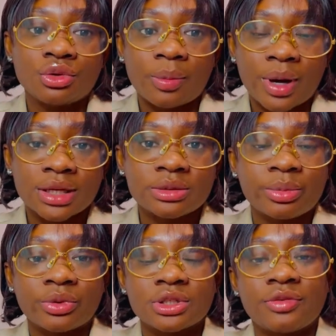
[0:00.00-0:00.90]
your
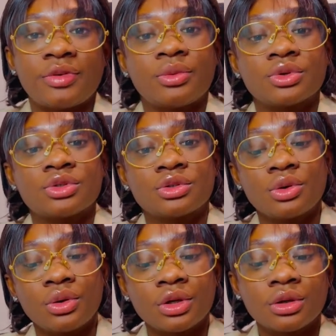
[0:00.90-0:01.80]
passport if it was
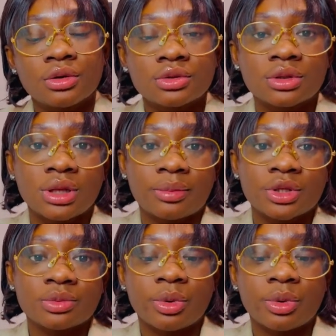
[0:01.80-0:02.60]
stolen, lost, or damaged.